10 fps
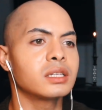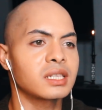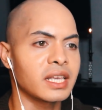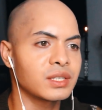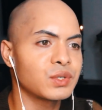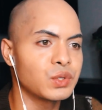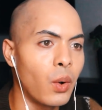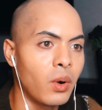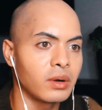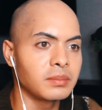It's like
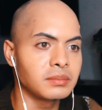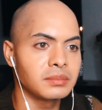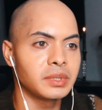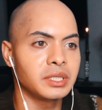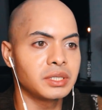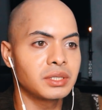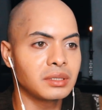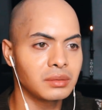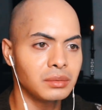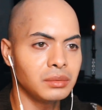storm,
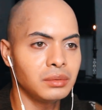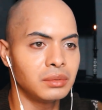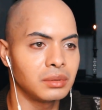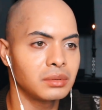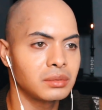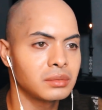bitch. Woo.